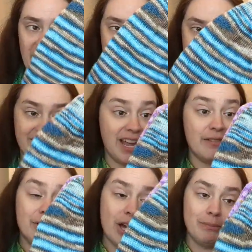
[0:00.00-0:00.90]
hat. I
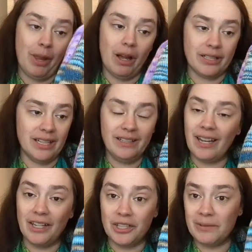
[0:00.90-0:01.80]
have not blocked it.
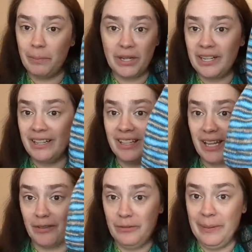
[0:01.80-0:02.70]
I just put it in the
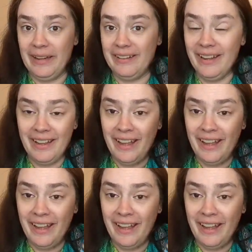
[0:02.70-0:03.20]
gift bin